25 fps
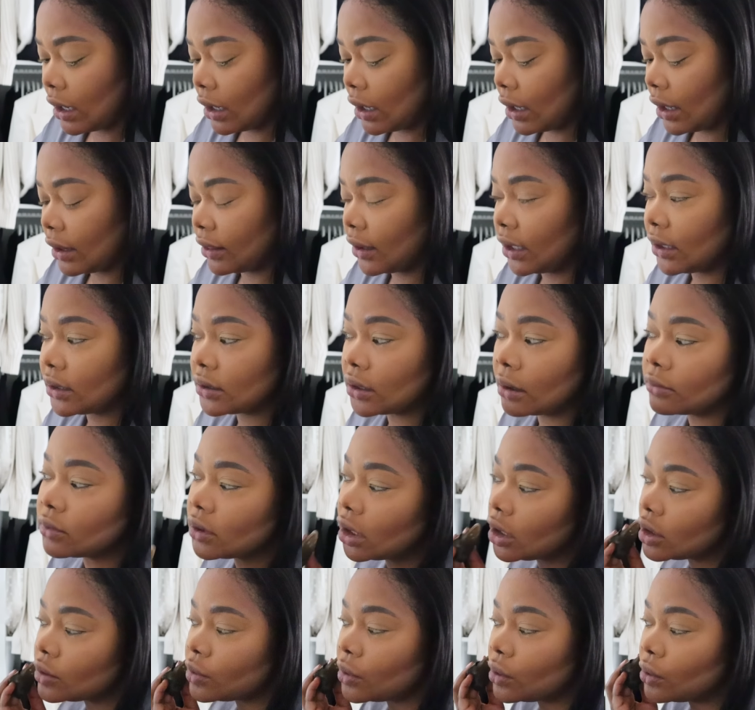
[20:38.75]
i think
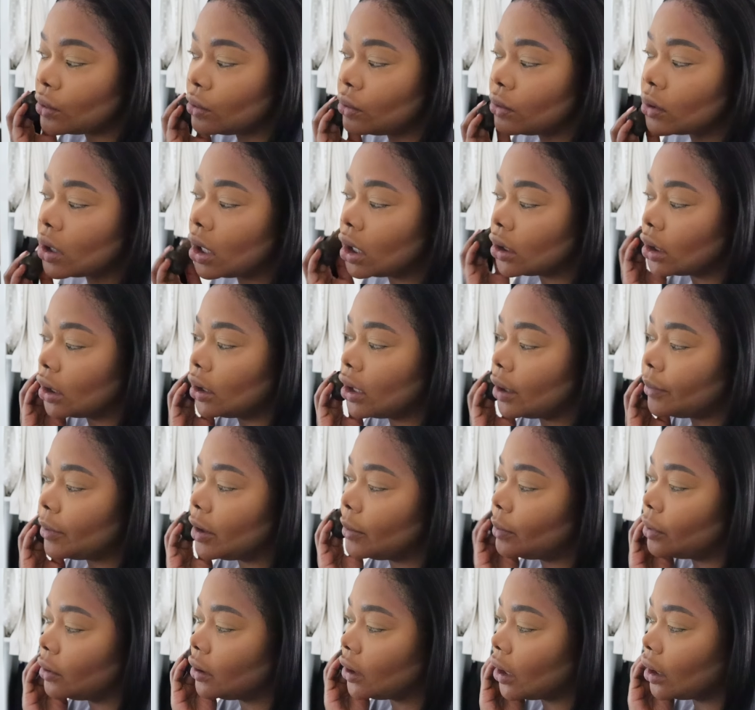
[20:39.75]
sometimes we all kind of let
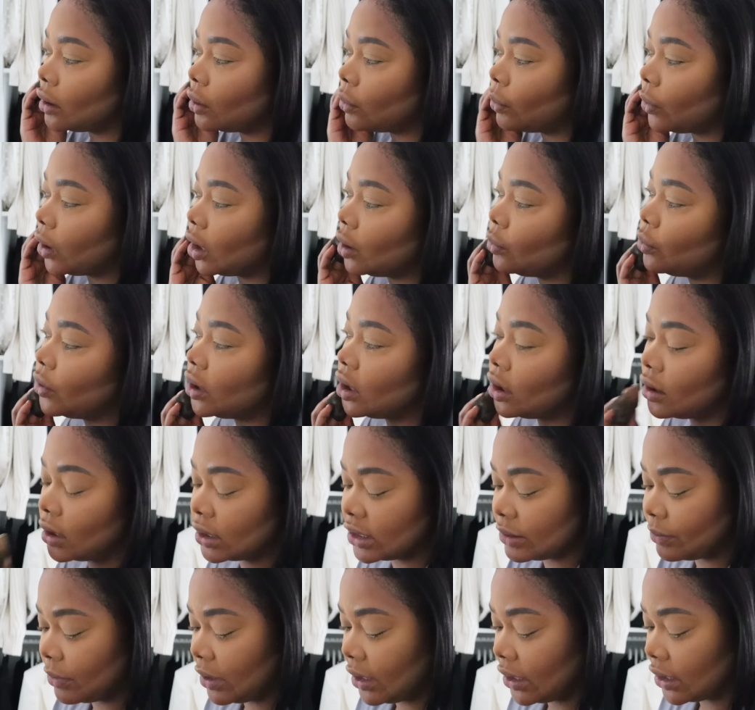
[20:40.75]
people get away with like,
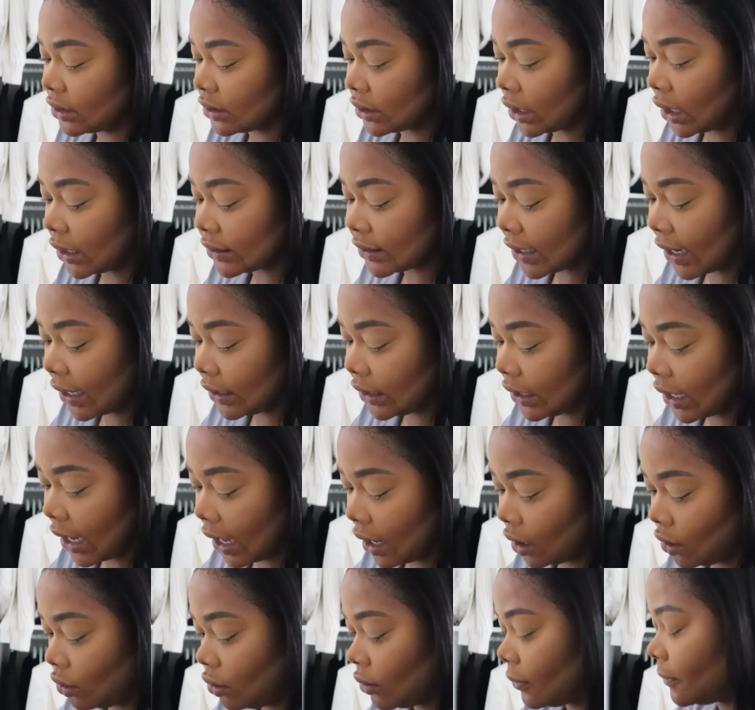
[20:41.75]
speaking to us
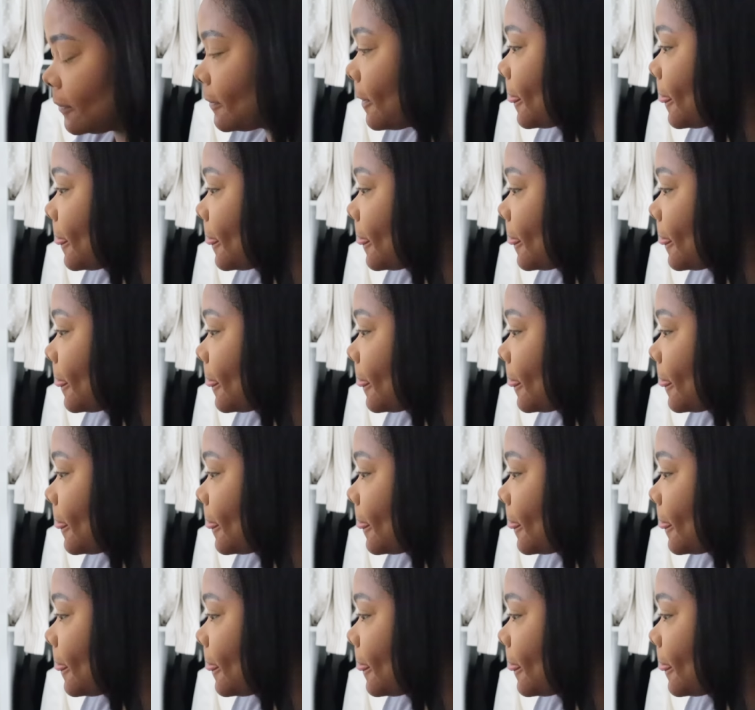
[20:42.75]
anyhow